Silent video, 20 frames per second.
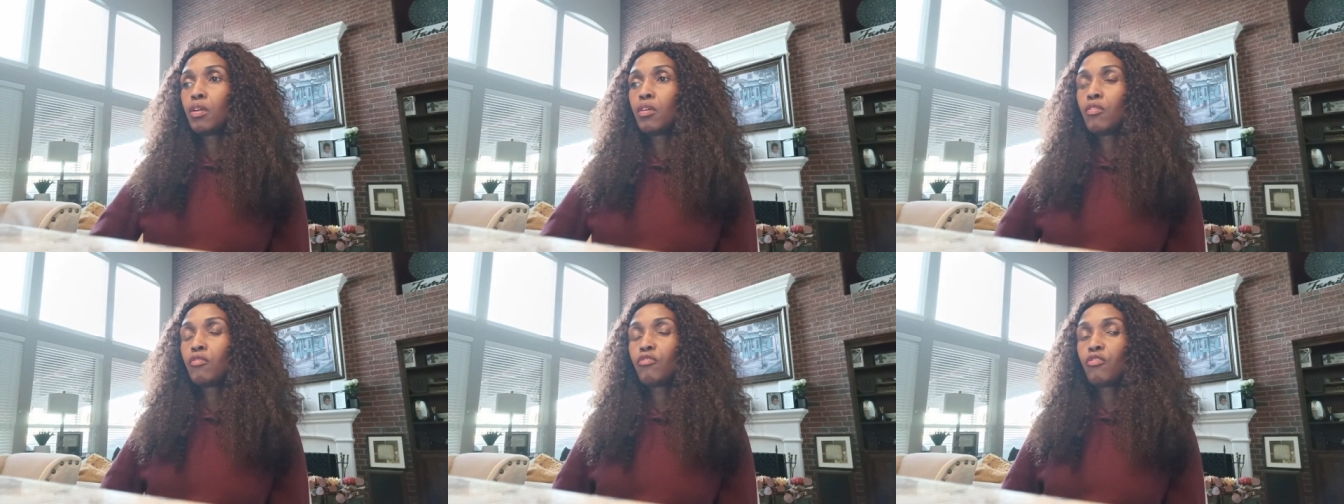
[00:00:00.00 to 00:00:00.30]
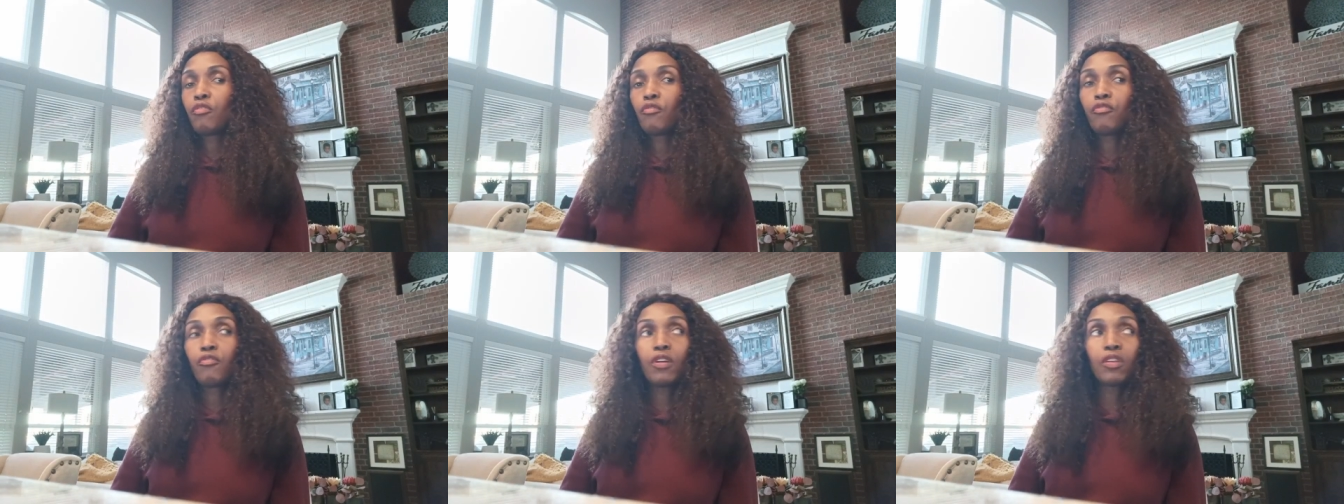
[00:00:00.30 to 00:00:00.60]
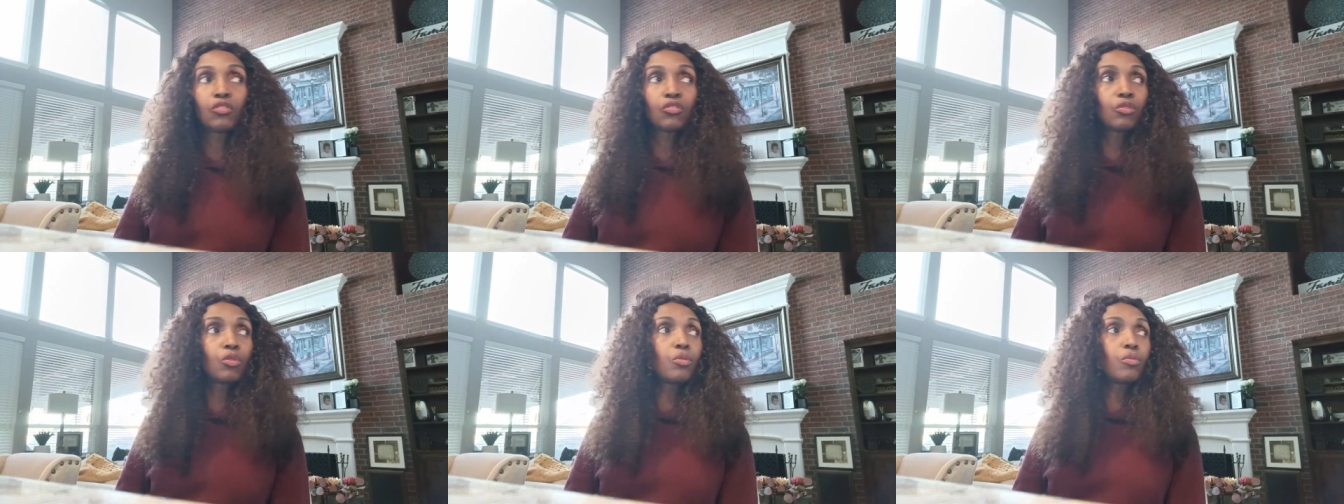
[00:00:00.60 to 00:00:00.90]
from 1
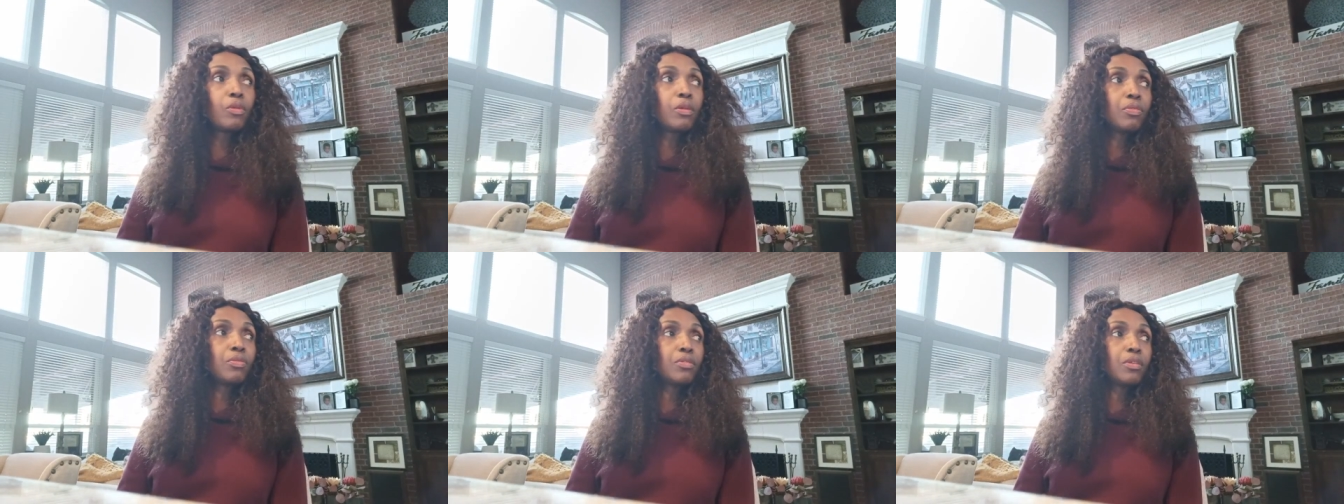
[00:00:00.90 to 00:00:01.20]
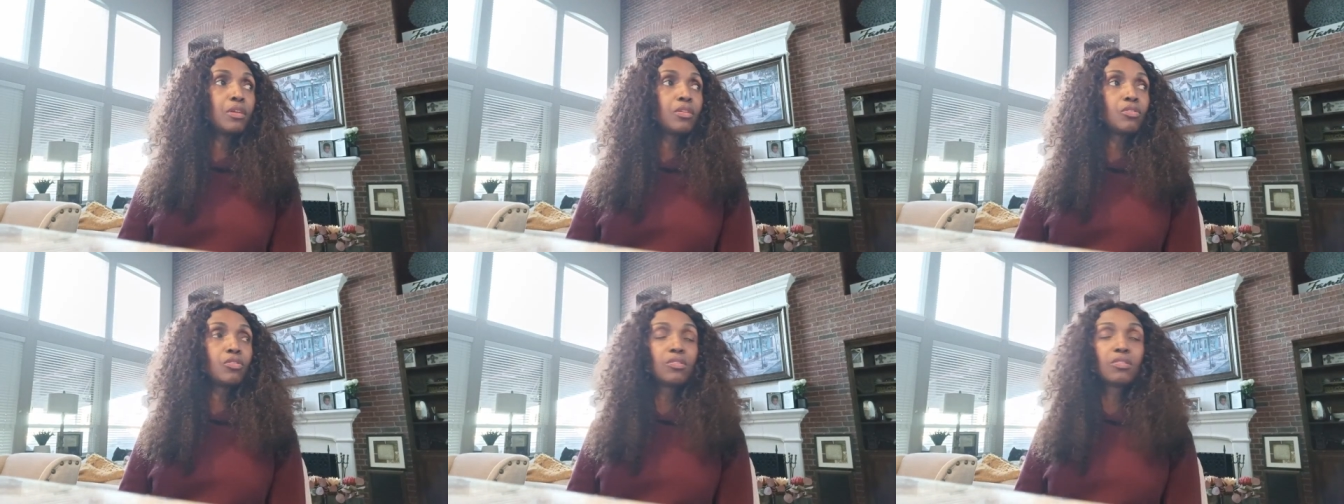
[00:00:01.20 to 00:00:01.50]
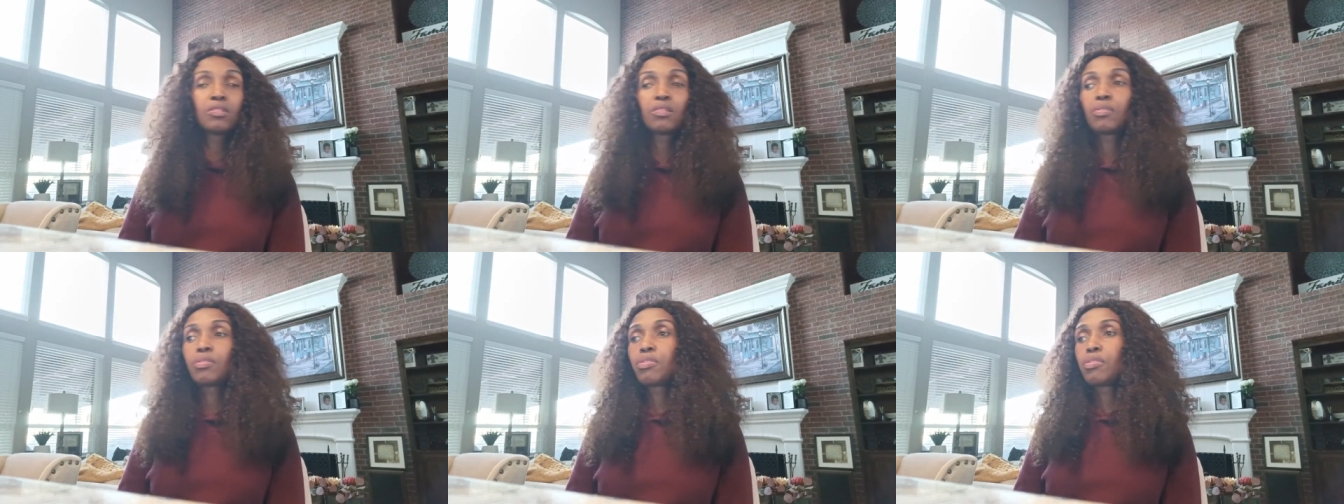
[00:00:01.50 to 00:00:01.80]

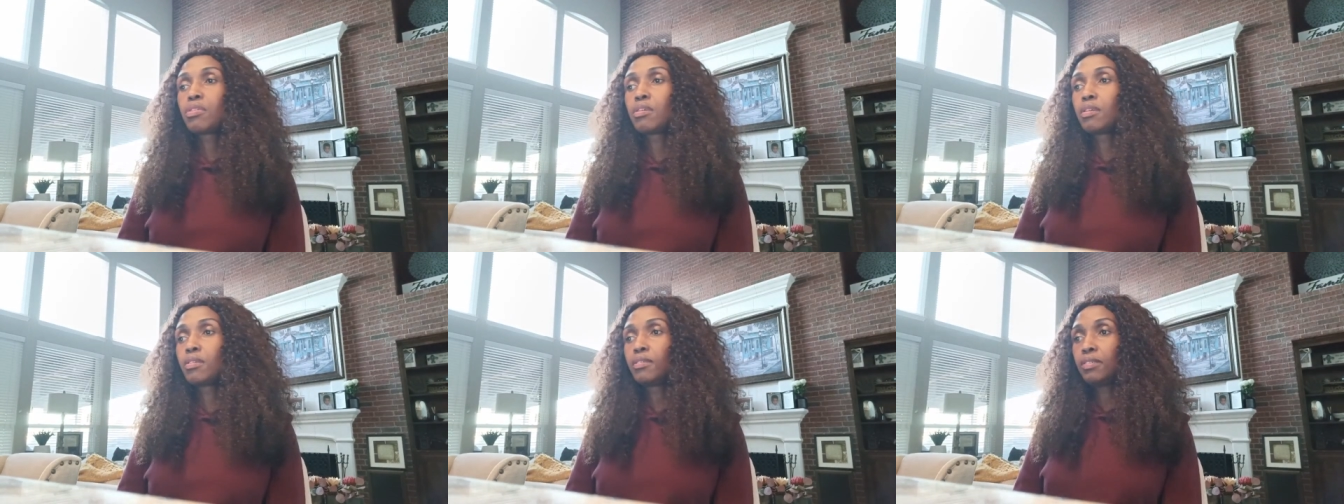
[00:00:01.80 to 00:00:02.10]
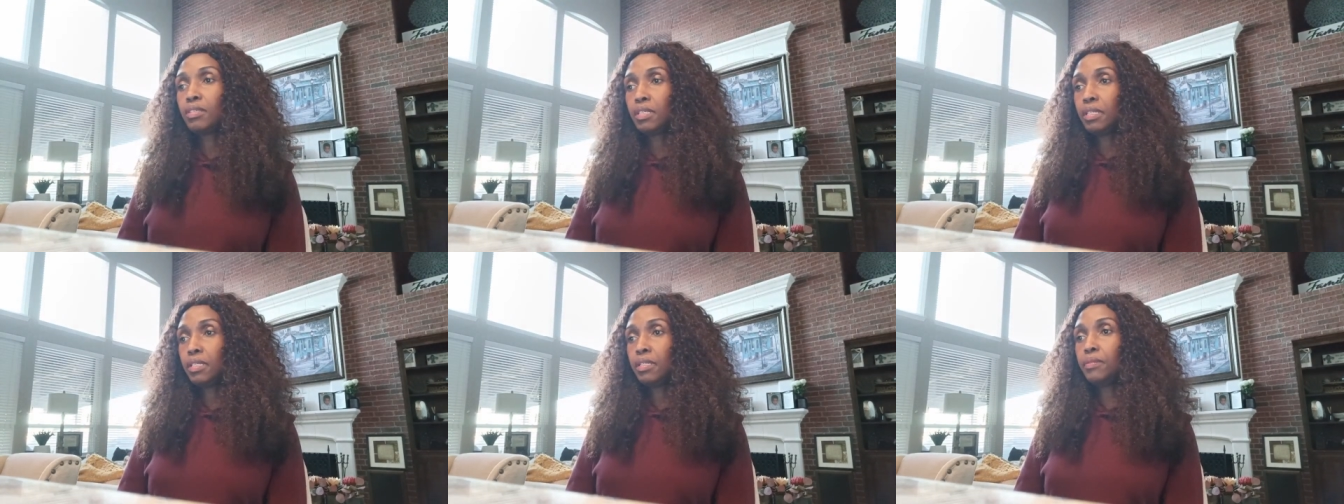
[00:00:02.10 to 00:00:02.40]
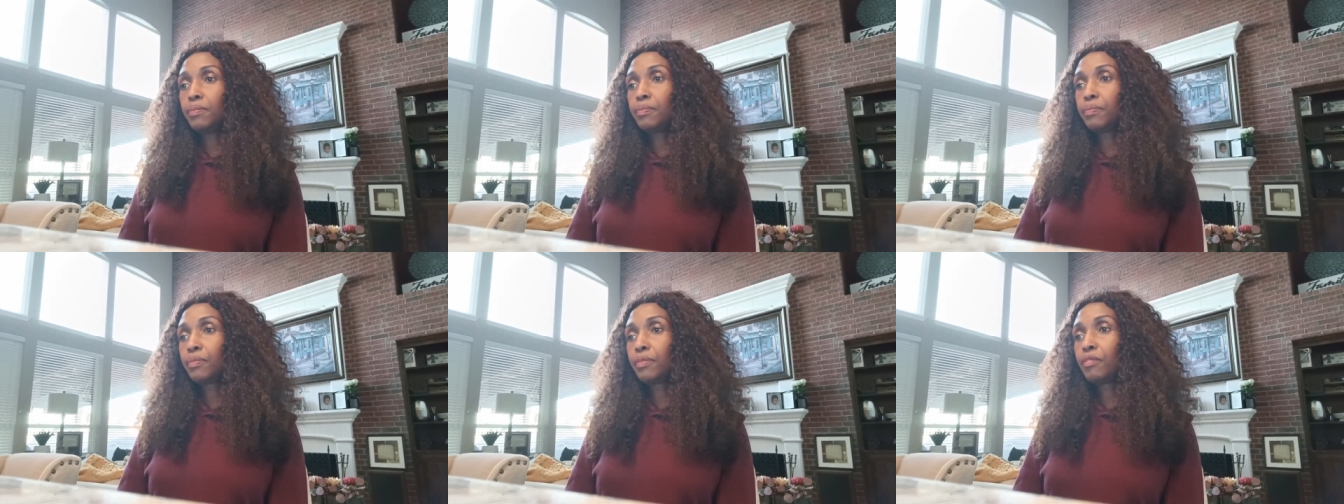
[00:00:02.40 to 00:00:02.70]
Corinthians 13,
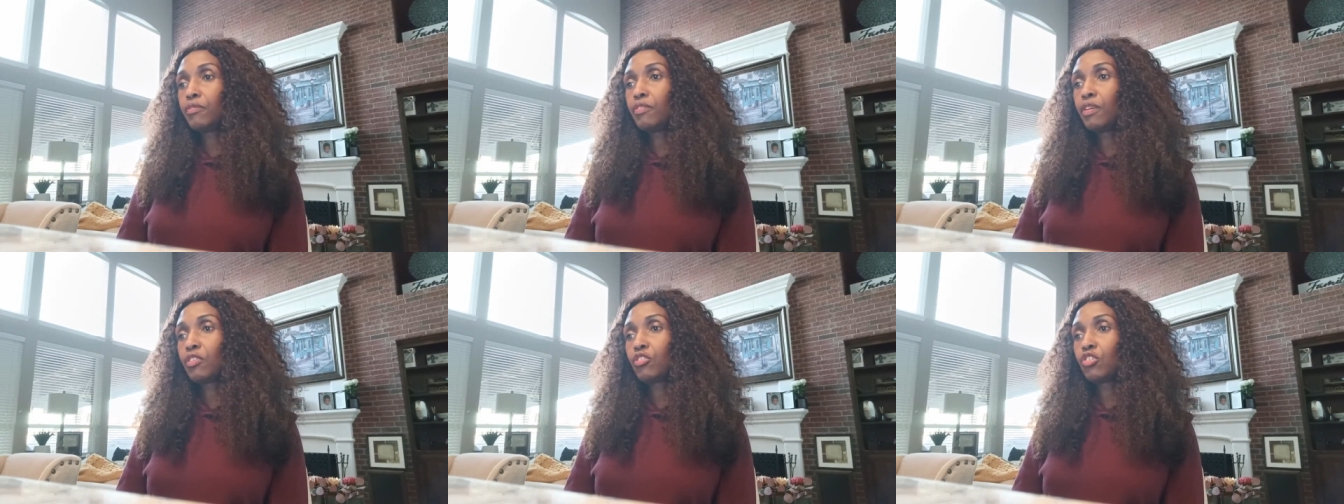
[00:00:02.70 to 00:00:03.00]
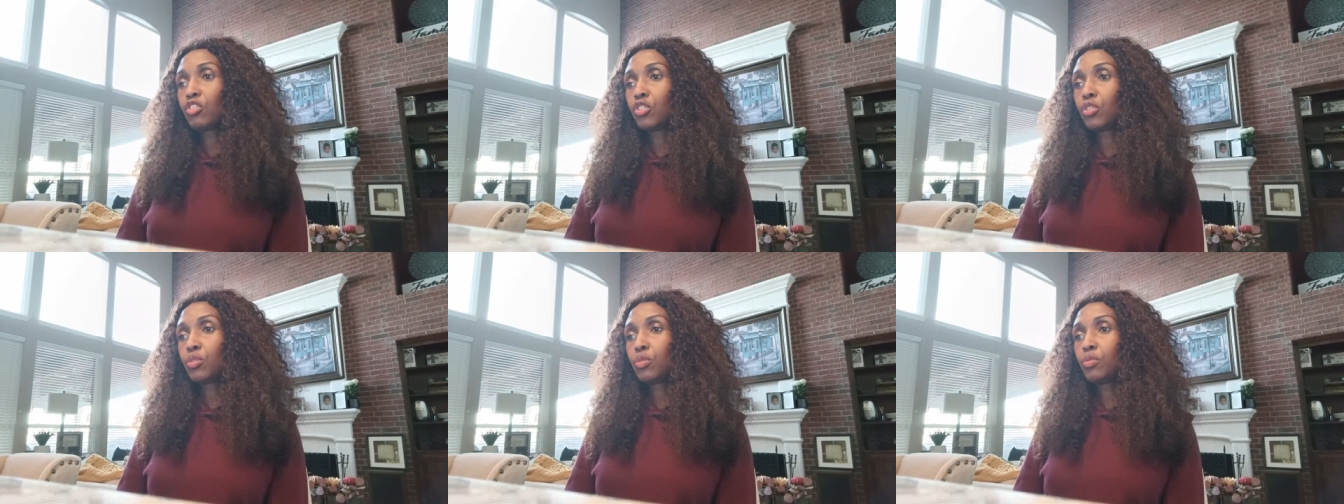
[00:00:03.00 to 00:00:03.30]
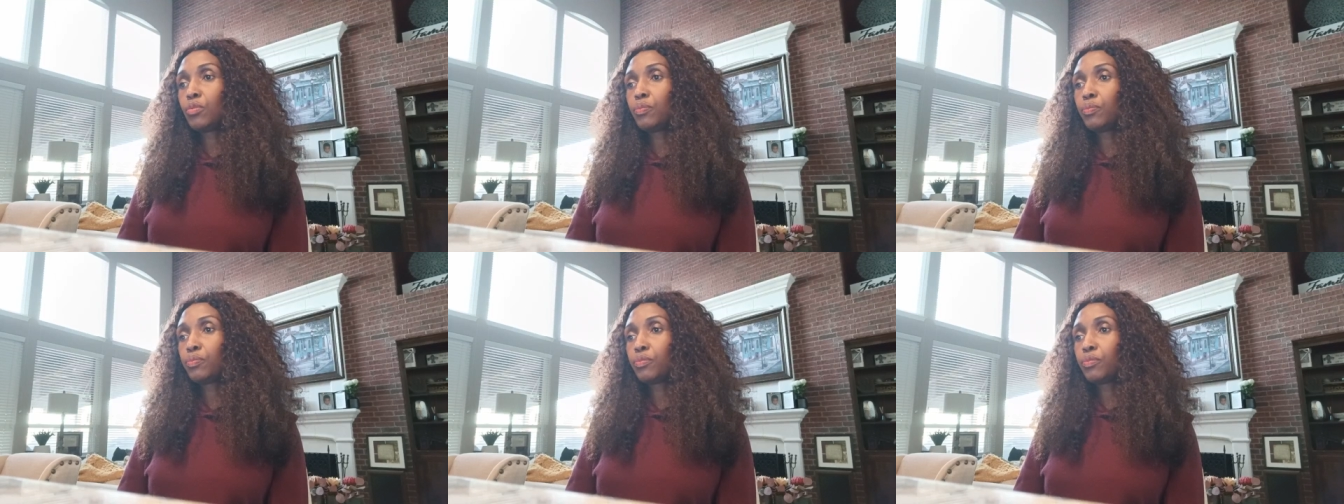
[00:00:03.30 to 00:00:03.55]
verse 2.